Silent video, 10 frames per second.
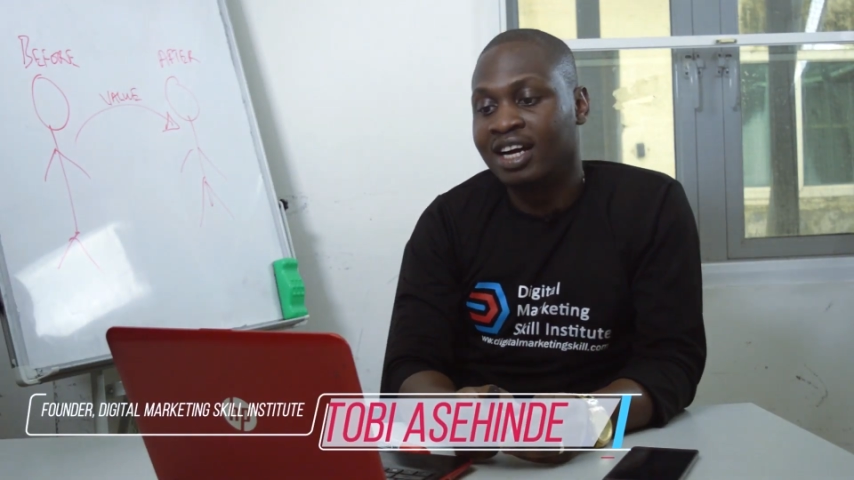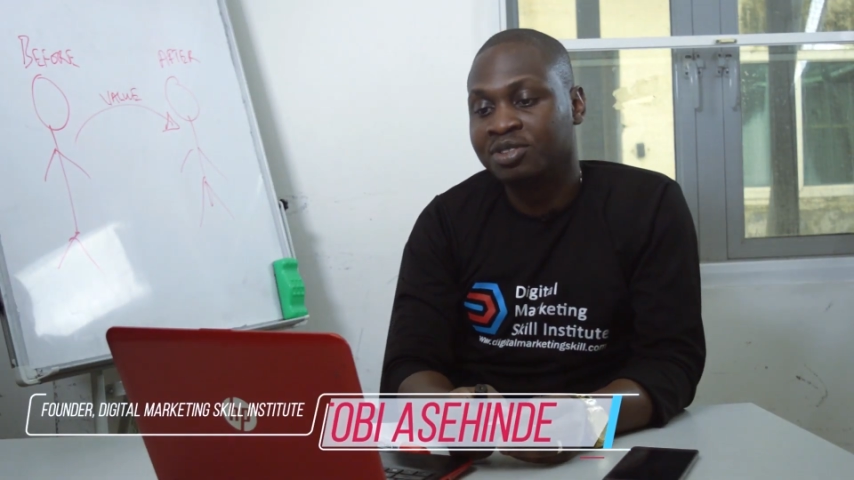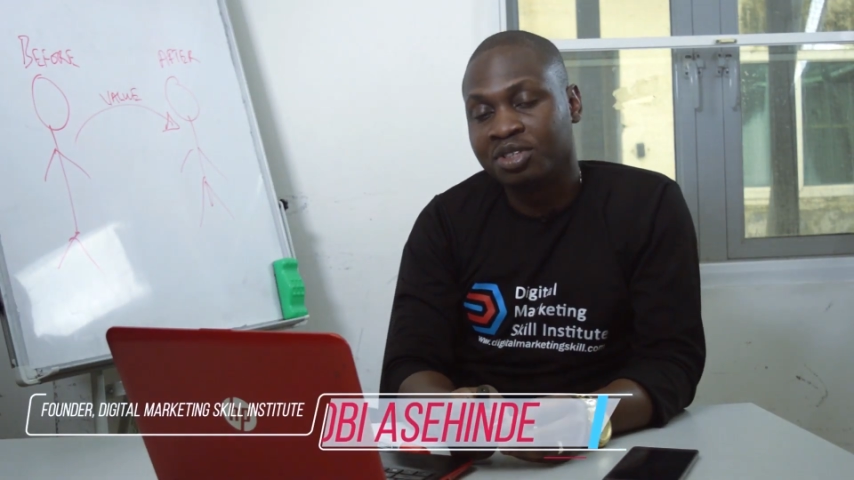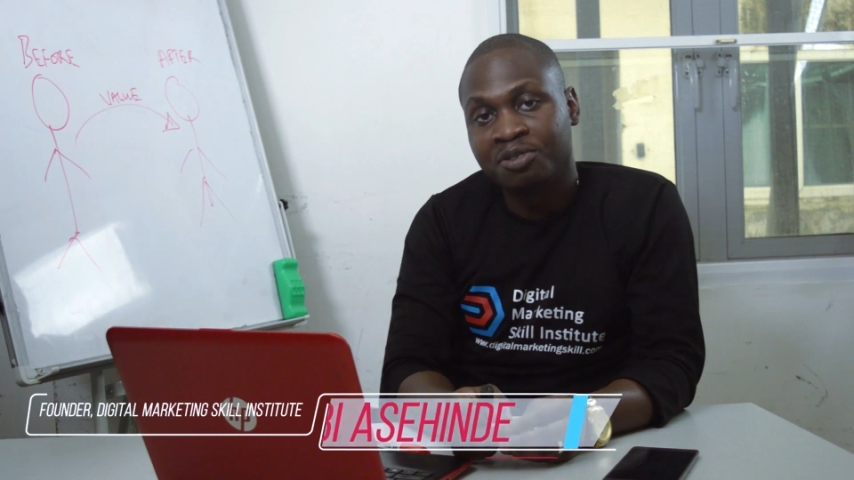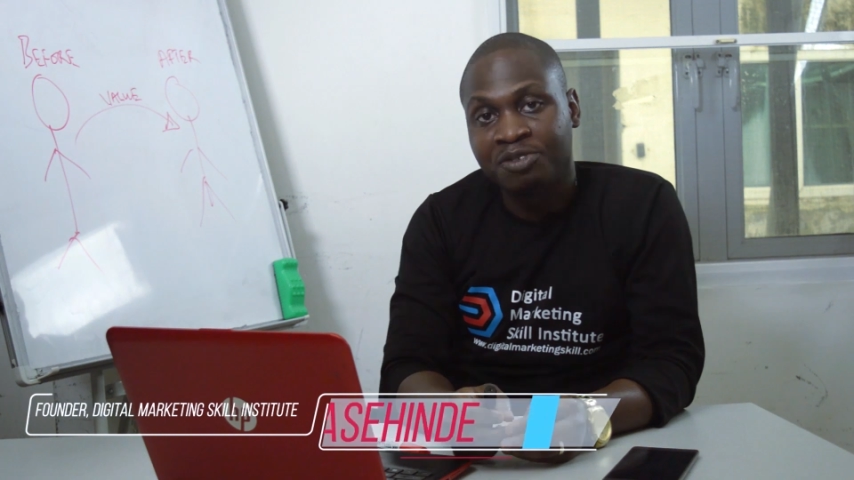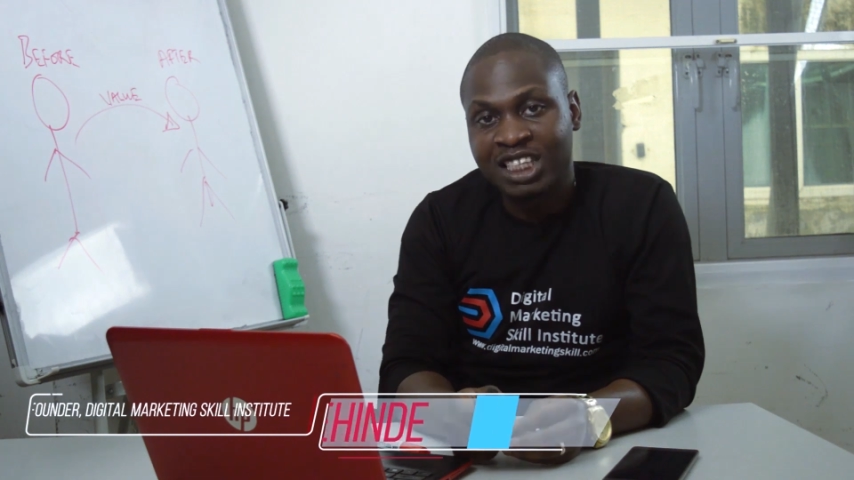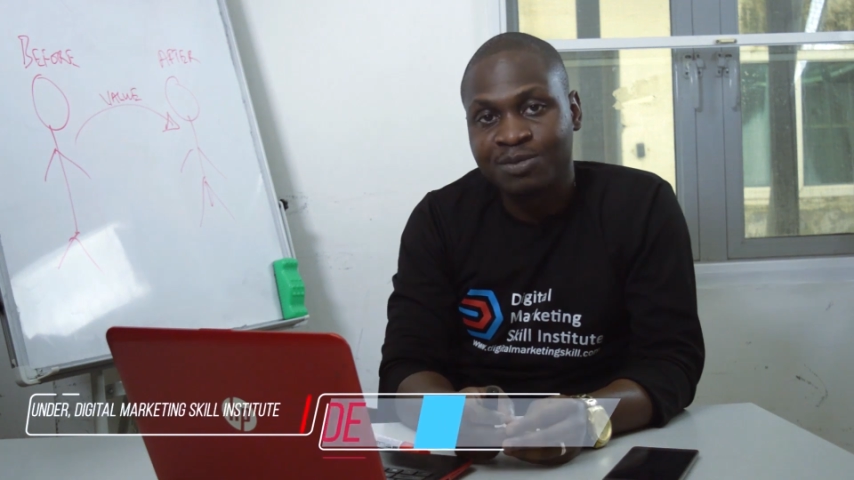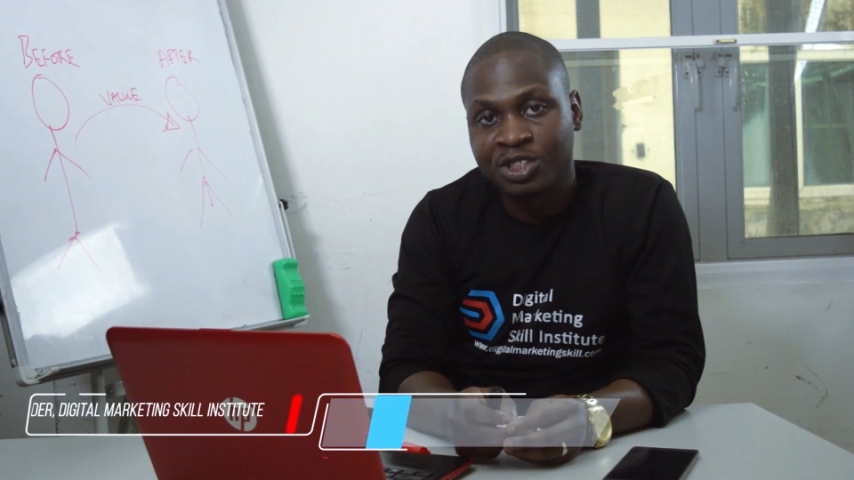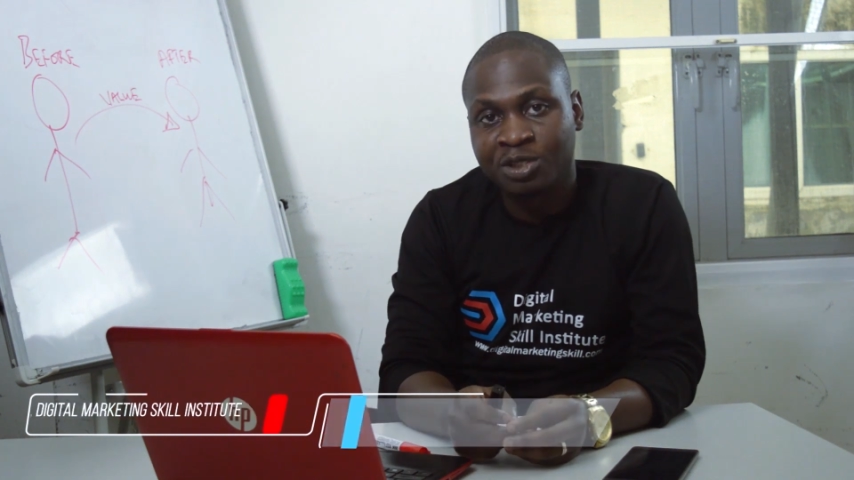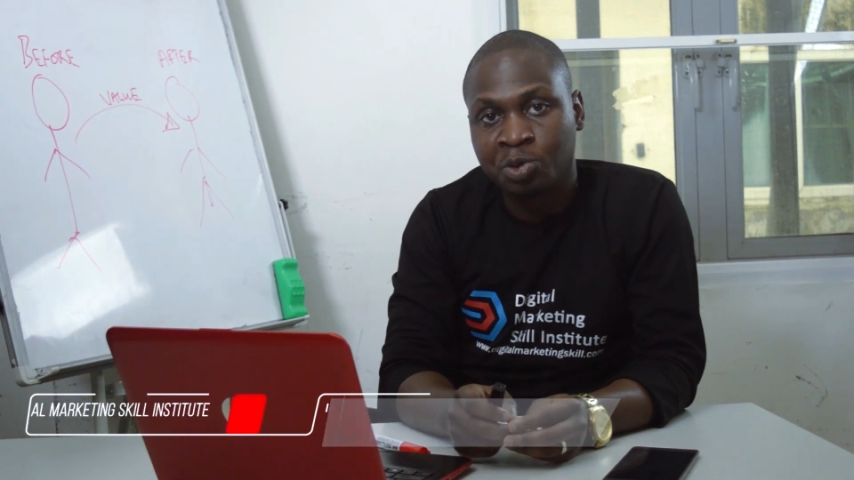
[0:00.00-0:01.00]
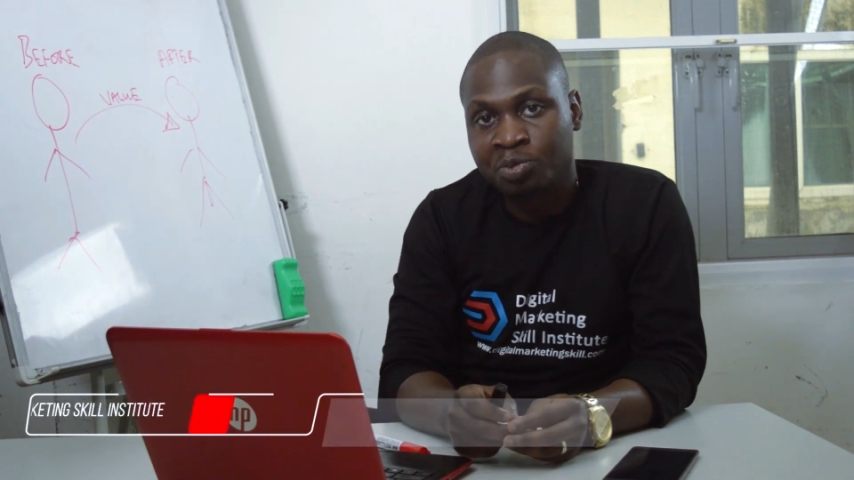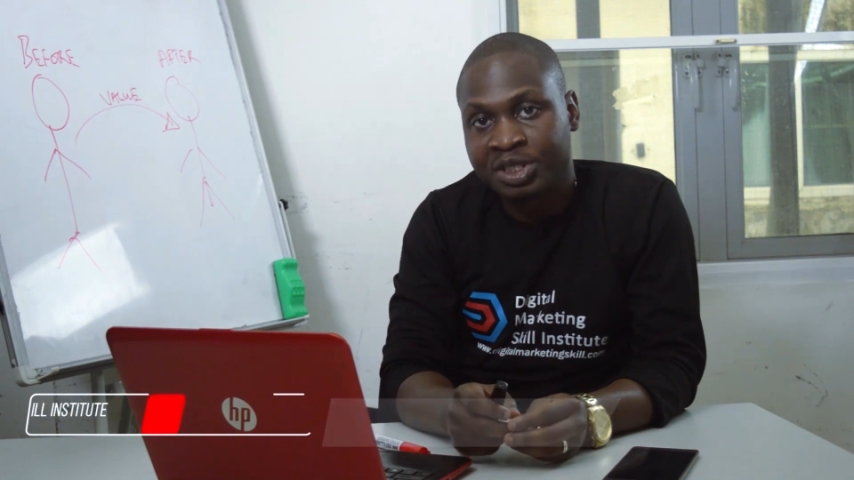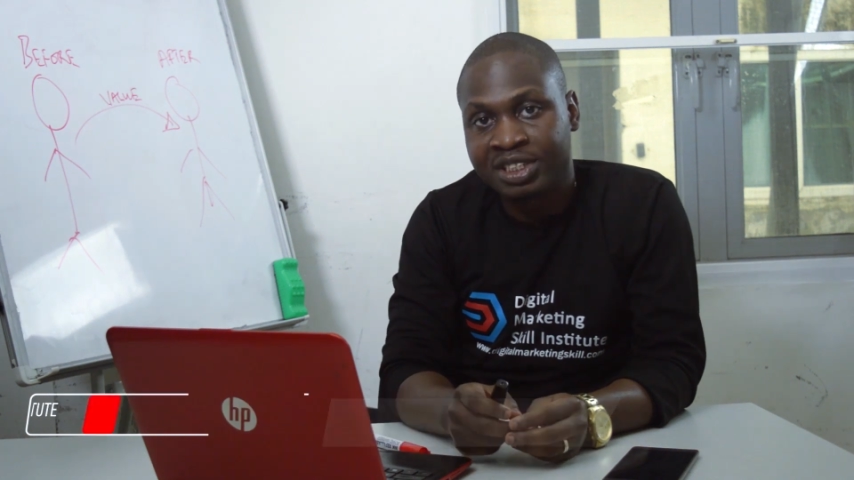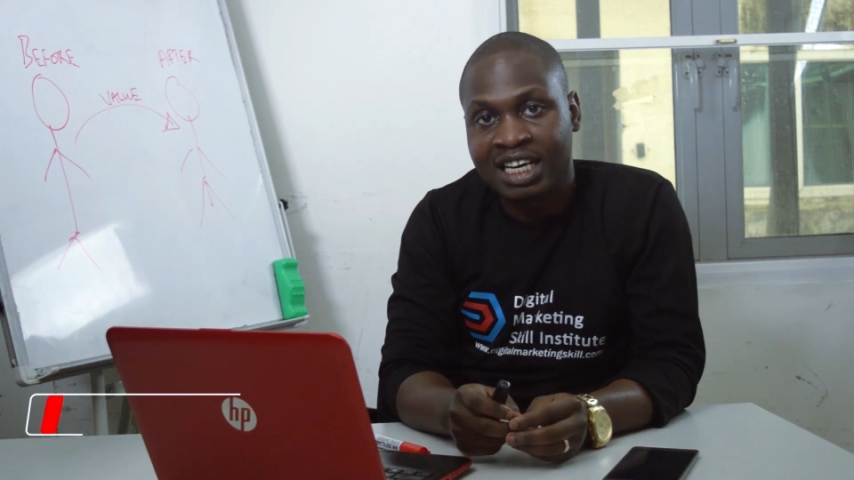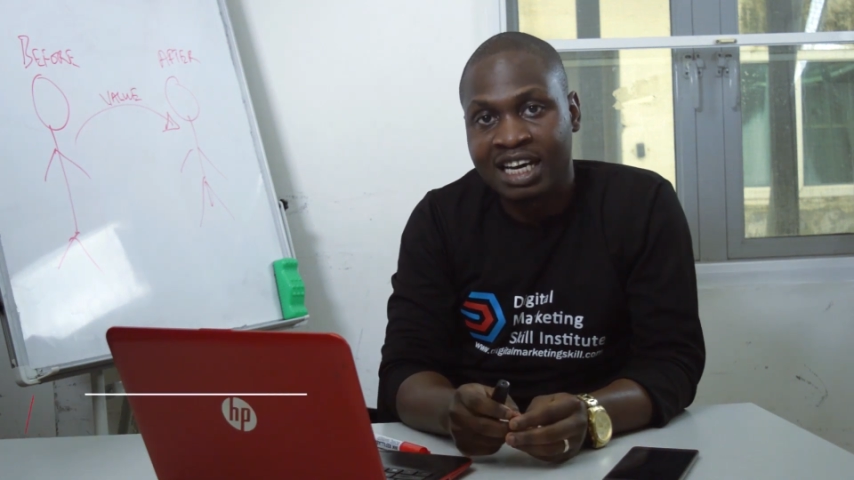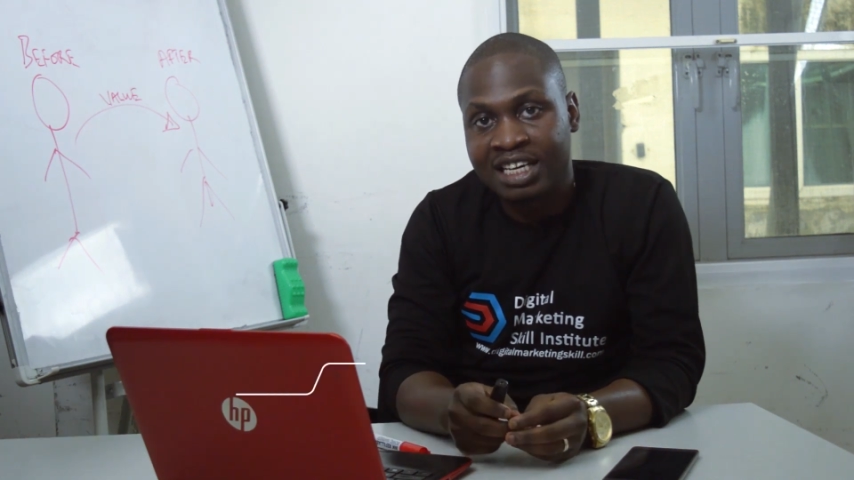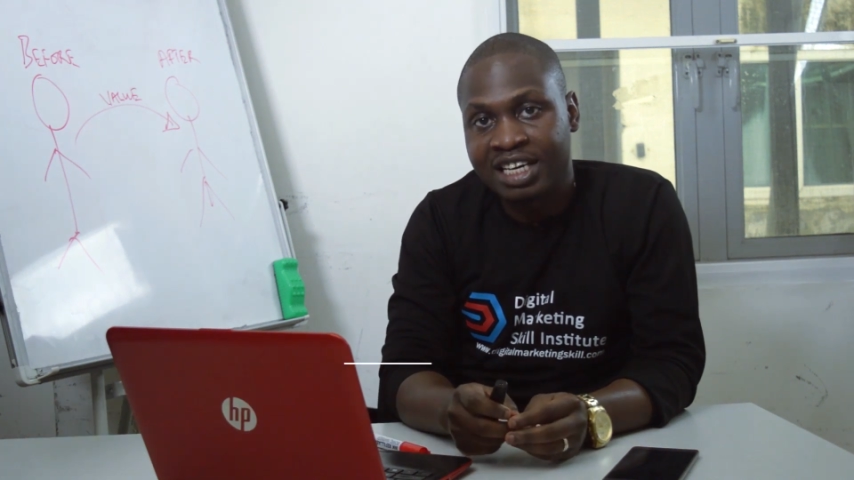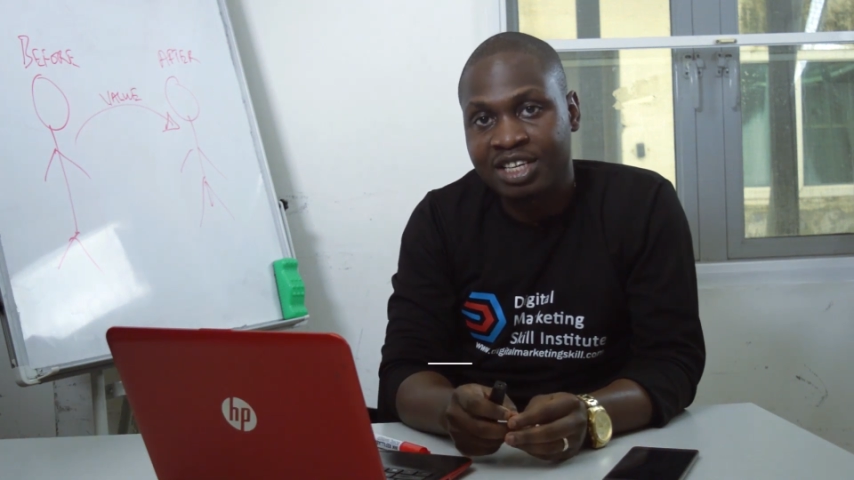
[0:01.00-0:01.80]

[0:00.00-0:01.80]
And so the first principle basically